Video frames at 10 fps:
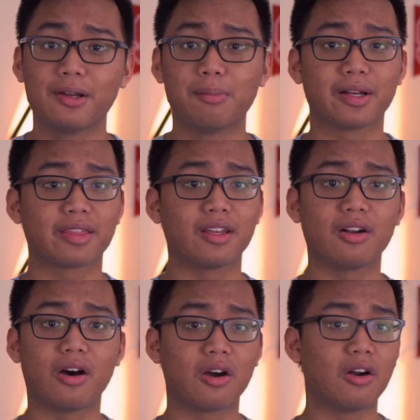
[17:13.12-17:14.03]
But
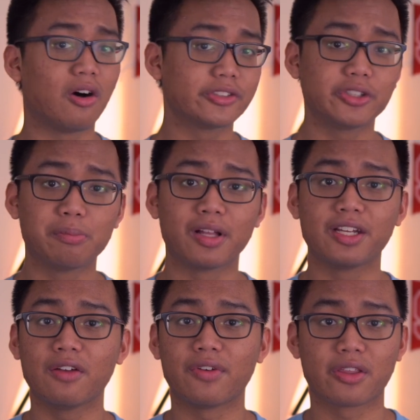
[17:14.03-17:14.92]
there are also
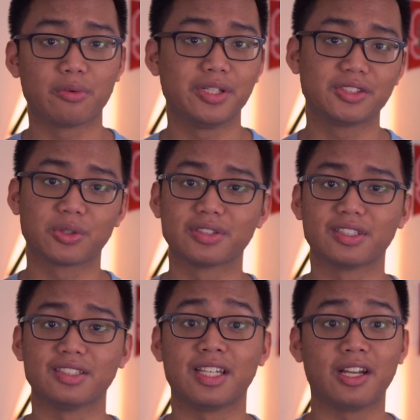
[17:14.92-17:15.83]
plenty of other
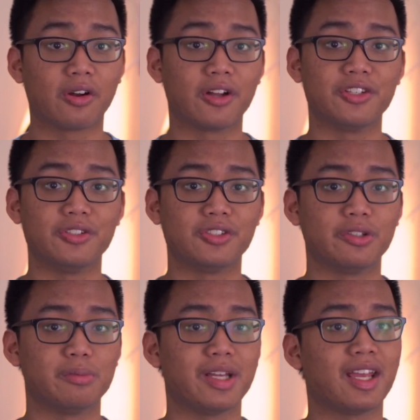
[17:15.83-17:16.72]
resources here on
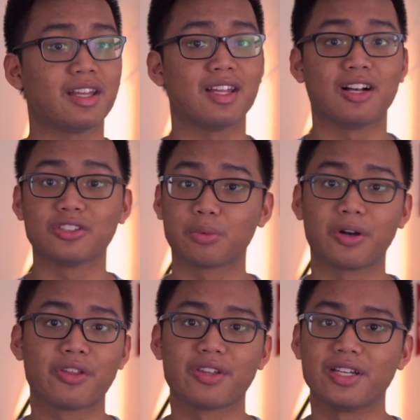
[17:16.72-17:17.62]
YouTube and
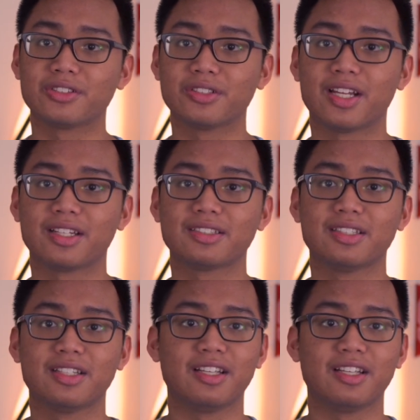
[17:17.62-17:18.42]
elsewhere on the internet